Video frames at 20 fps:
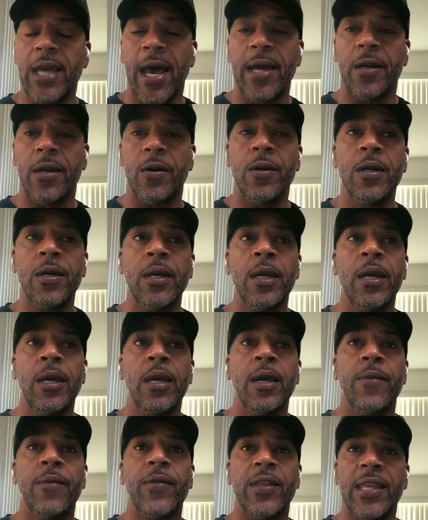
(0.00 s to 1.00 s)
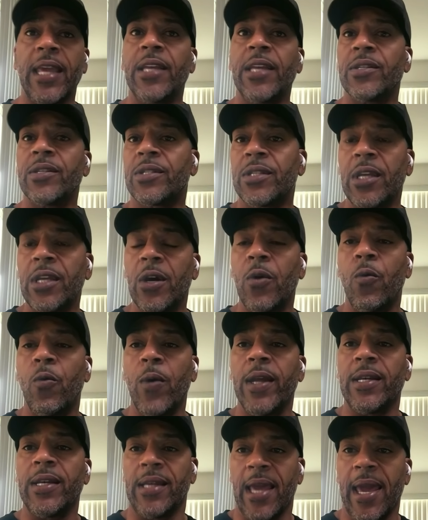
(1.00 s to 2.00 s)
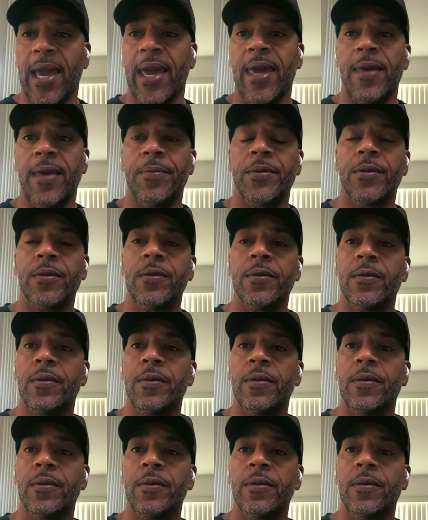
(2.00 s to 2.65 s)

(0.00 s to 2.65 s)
a title, that they can still win games